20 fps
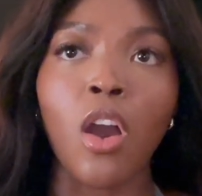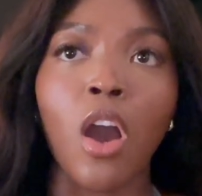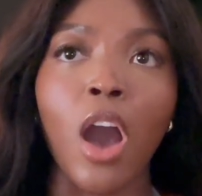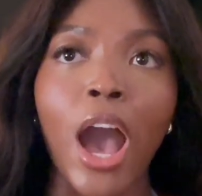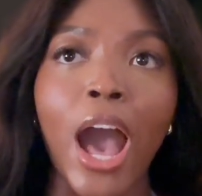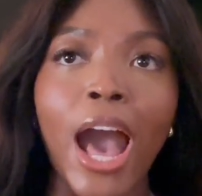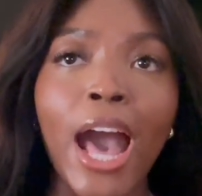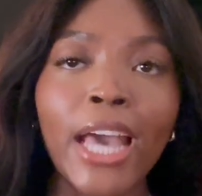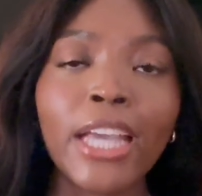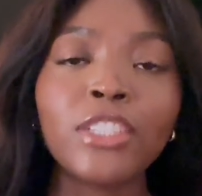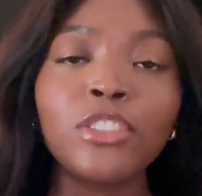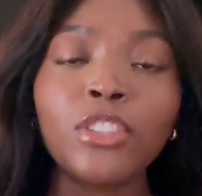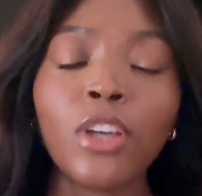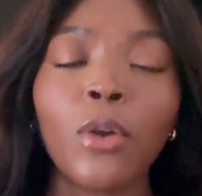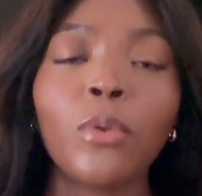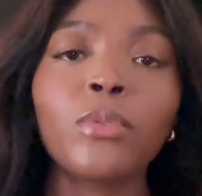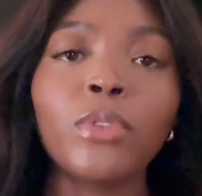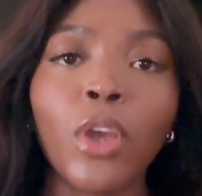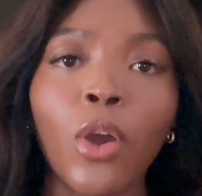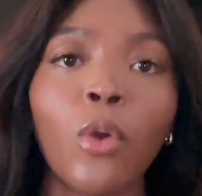I
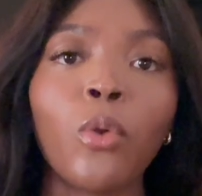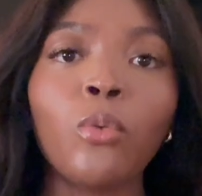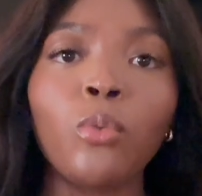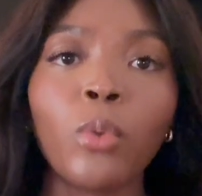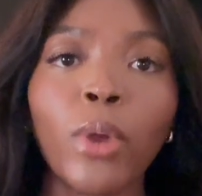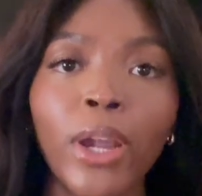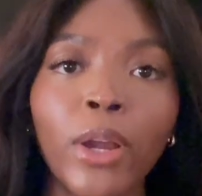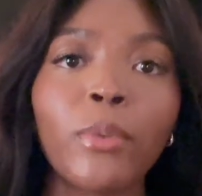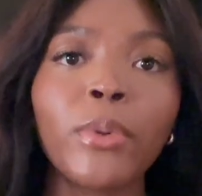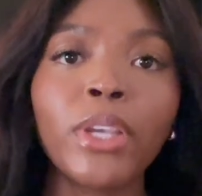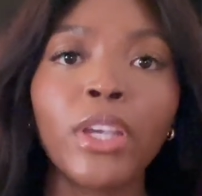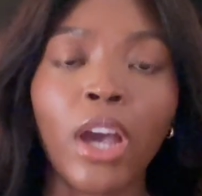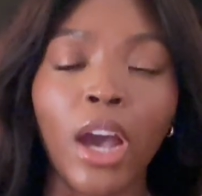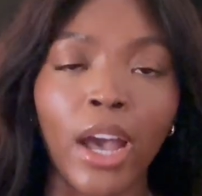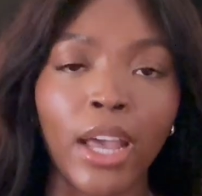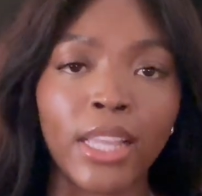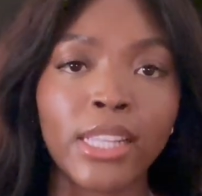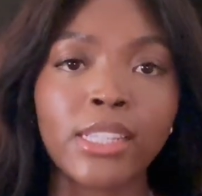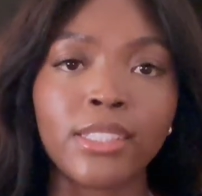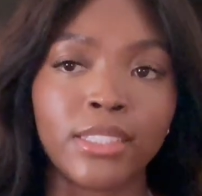don't know where we
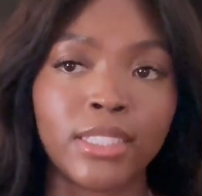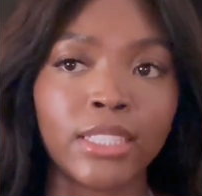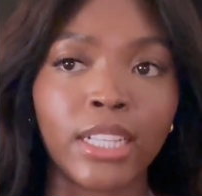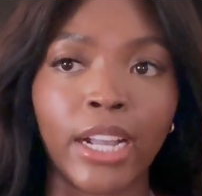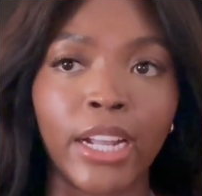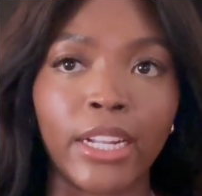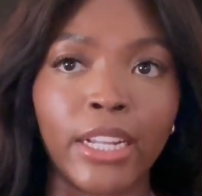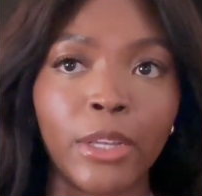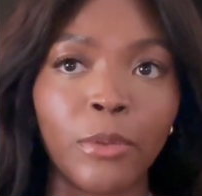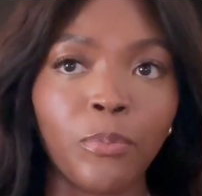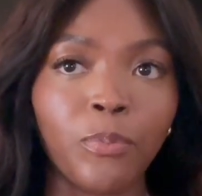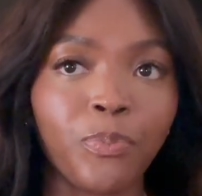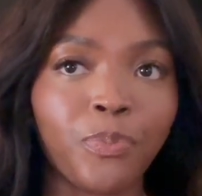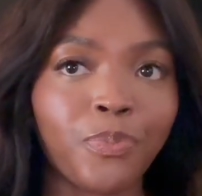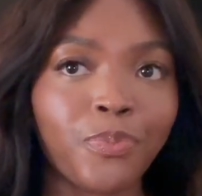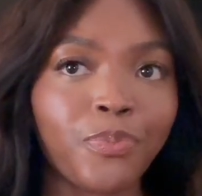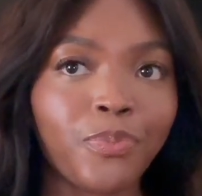got in this society